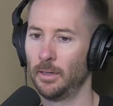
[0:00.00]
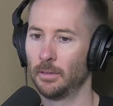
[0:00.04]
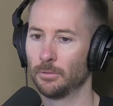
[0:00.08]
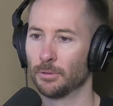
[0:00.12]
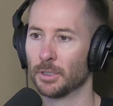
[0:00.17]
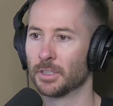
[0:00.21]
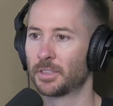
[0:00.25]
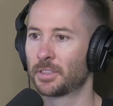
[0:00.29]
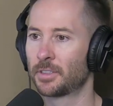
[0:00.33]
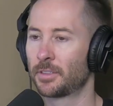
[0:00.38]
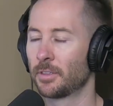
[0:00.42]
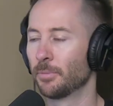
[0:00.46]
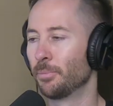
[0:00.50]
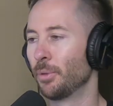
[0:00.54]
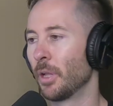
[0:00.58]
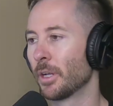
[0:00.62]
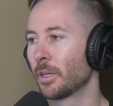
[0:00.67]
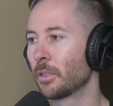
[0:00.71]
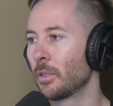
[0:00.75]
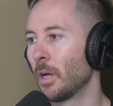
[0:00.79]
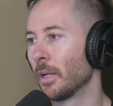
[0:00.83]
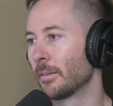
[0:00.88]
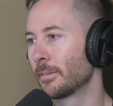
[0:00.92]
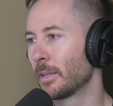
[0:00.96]
risks of
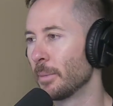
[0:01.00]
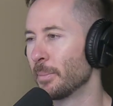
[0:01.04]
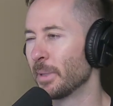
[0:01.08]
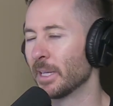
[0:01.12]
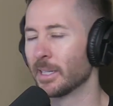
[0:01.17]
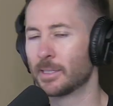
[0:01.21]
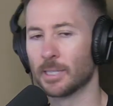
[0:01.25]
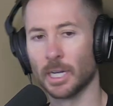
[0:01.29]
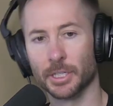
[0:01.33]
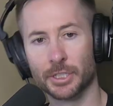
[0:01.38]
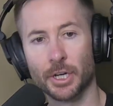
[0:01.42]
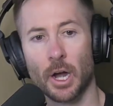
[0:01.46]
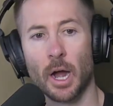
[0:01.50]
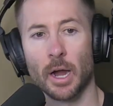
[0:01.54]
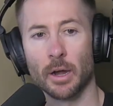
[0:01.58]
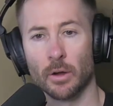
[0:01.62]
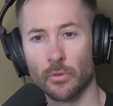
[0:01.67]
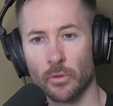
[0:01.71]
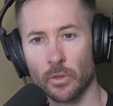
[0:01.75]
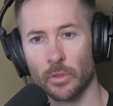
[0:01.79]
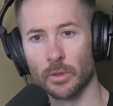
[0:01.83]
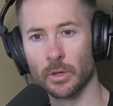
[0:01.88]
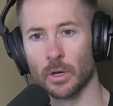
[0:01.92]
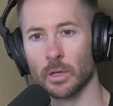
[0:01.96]
blood clots can be a touch
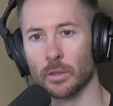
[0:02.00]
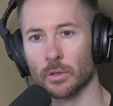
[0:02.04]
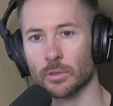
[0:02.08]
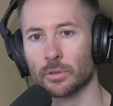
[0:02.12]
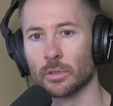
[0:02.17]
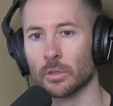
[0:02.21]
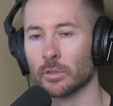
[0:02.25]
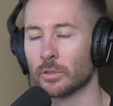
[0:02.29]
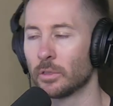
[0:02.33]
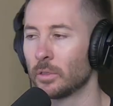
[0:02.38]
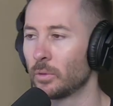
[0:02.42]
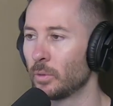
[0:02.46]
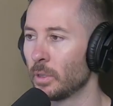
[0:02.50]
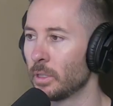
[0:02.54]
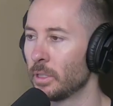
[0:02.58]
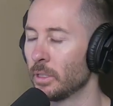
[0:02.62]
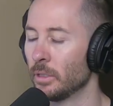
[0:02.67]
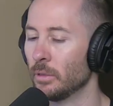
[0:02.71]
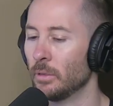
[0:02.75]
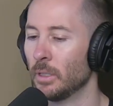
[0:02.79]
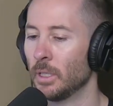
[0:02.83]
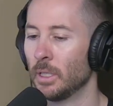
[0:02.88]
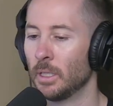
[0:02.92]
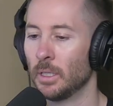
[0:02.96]
higher than the other surgeries we
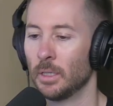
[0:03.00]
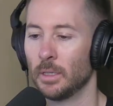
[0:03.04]
do.